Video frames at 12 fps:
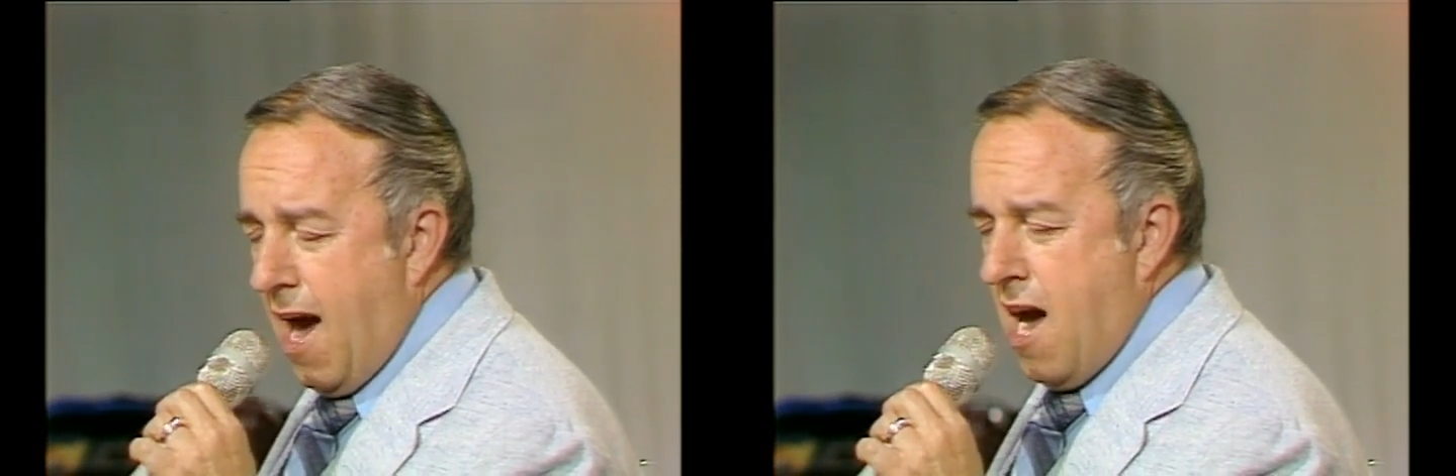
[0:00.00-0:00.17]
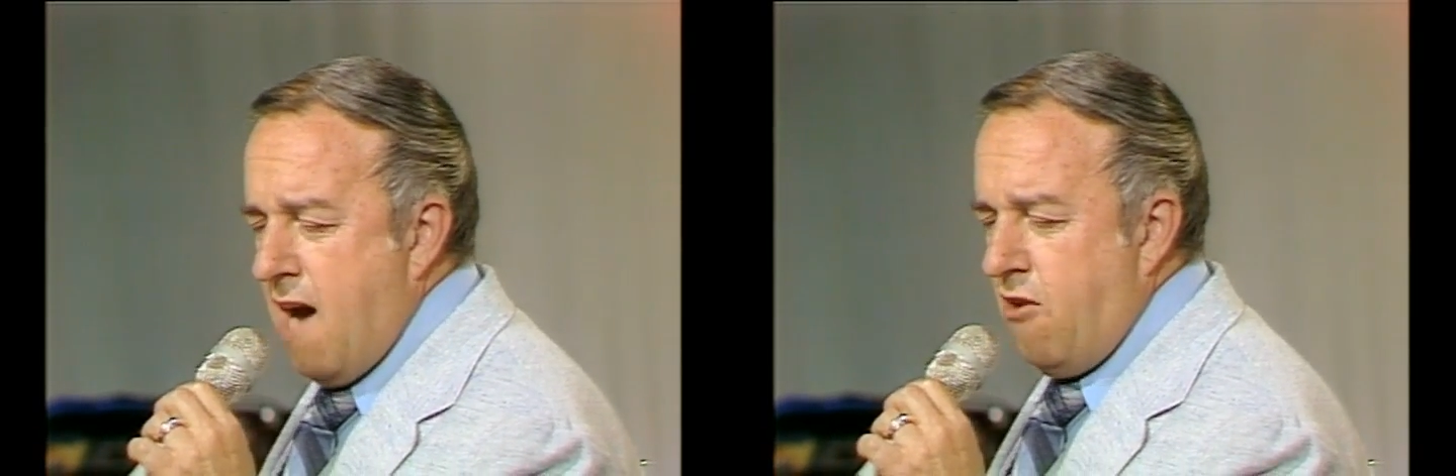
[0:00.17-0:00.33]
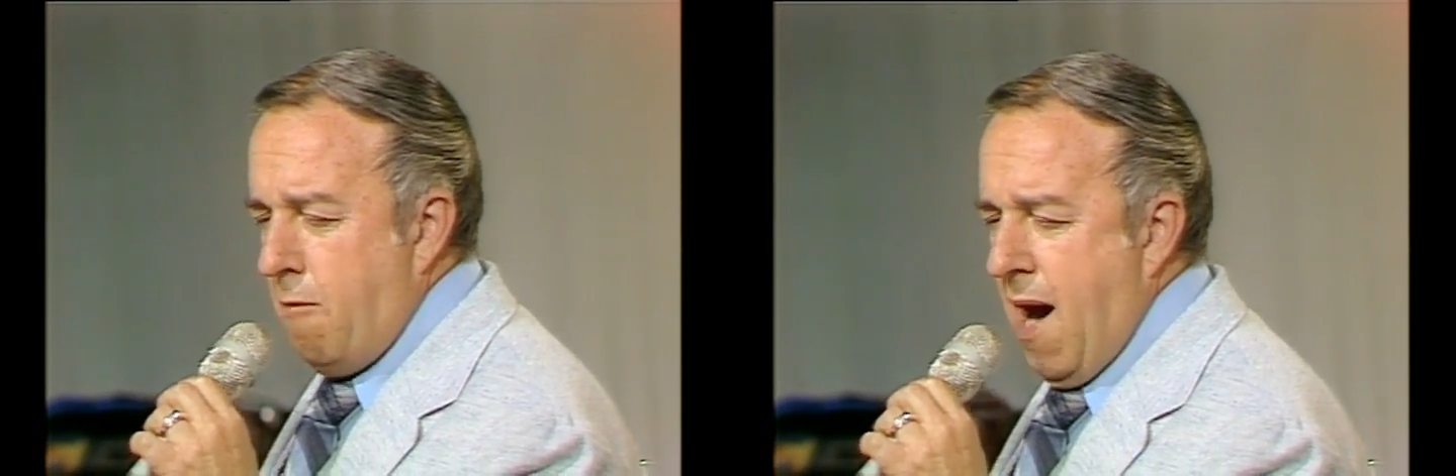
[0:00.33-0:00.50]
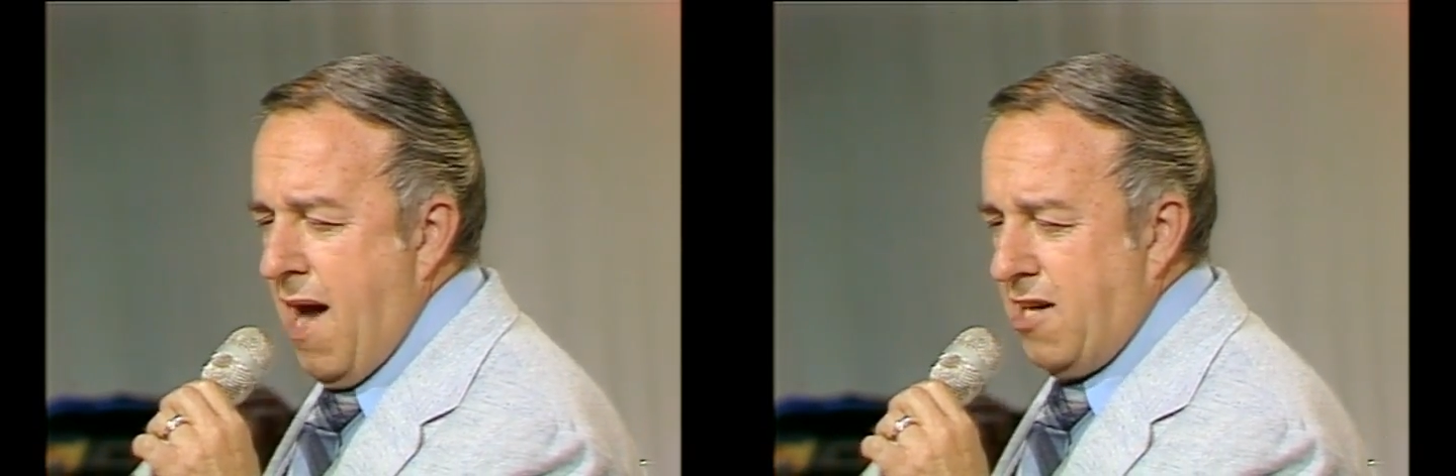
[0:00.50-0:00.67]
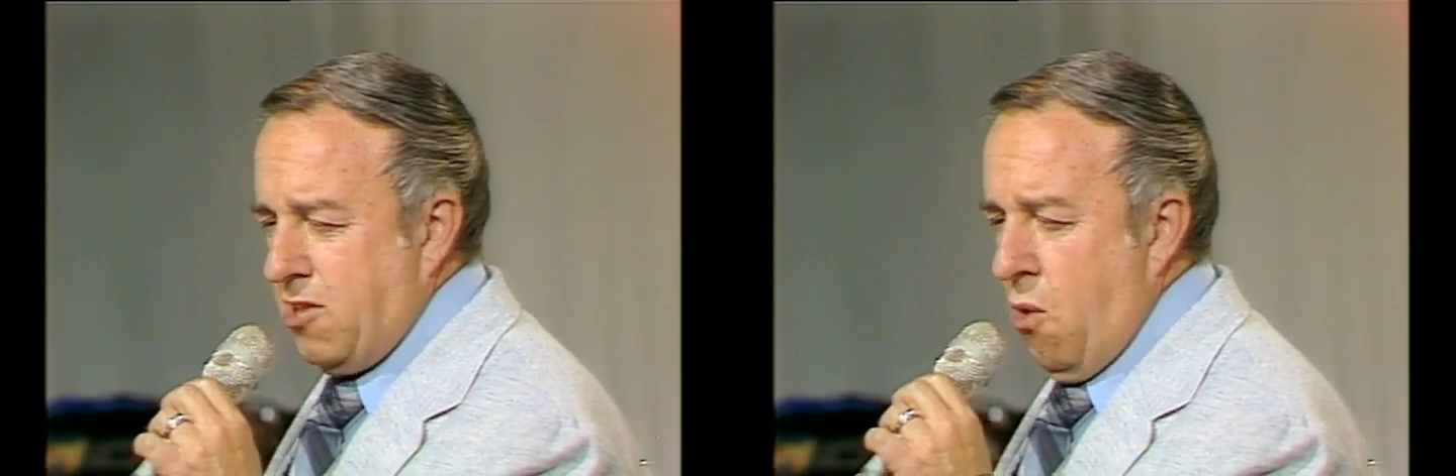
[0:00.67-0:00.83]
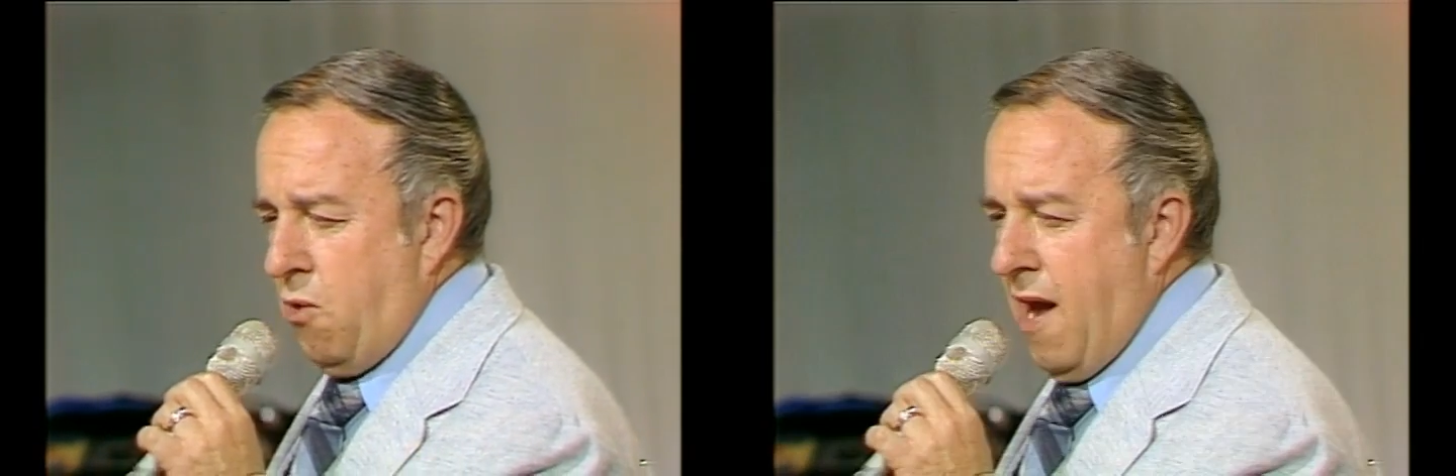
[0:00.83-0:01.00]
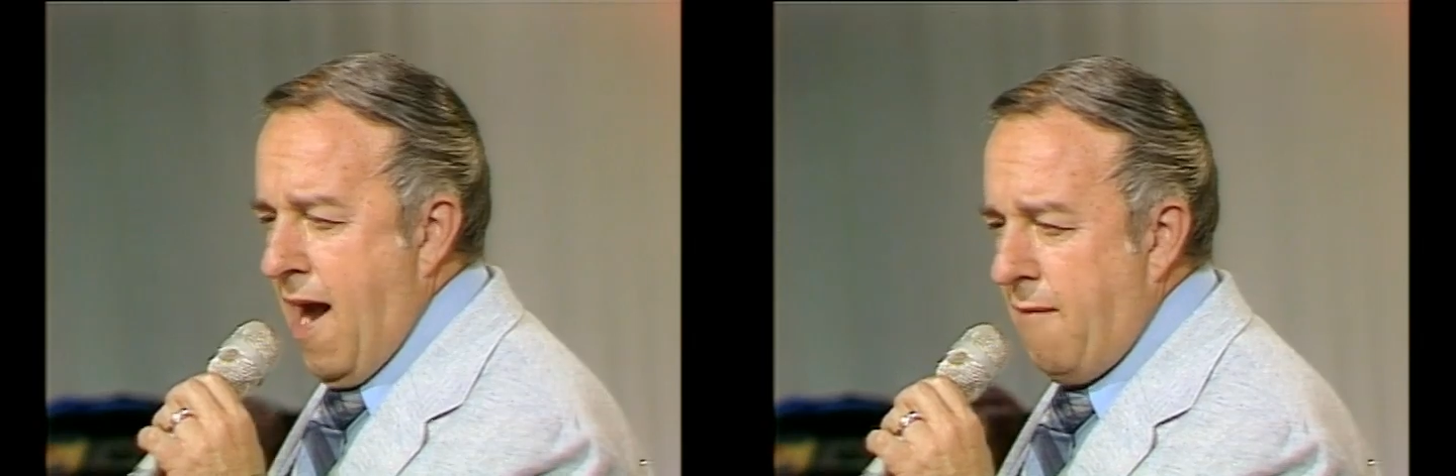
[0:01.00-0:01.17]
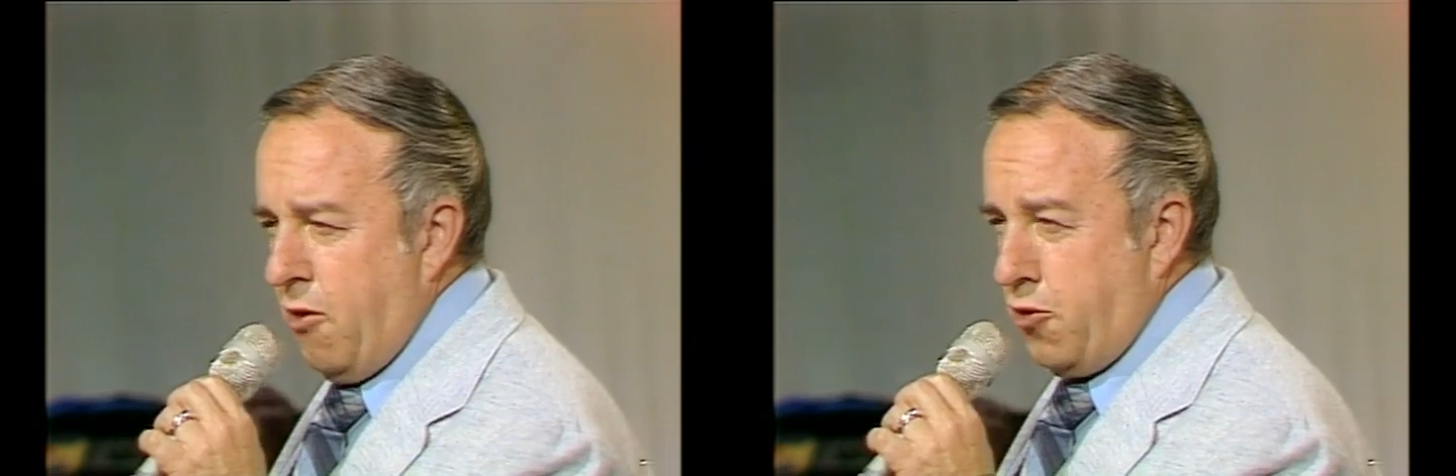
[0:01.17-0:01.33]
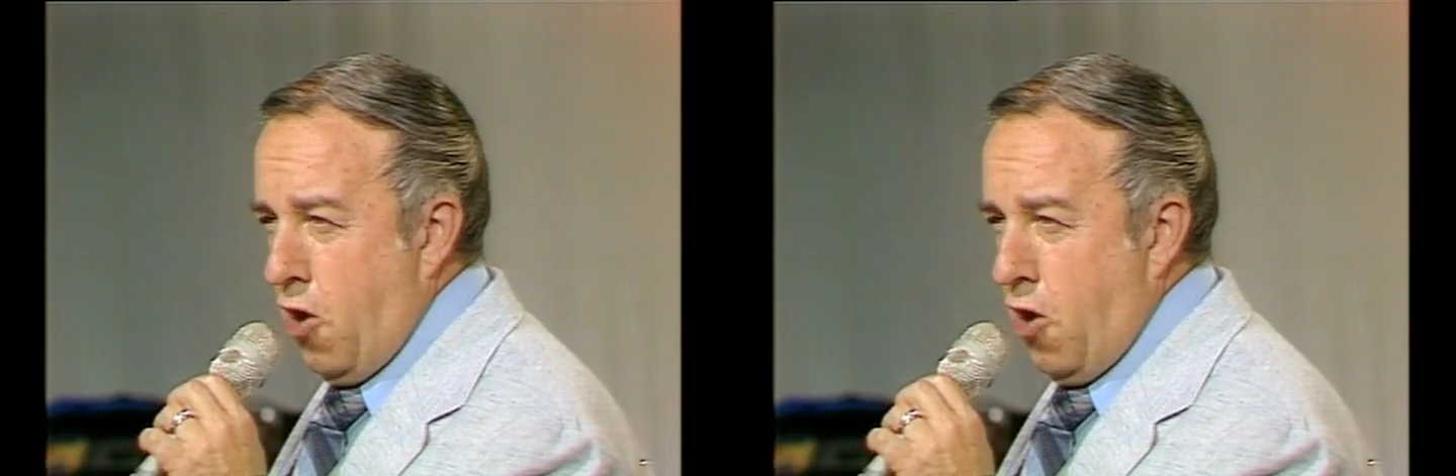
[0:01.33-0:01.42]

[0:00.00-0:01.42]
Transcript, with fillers: Everybody's gonna have the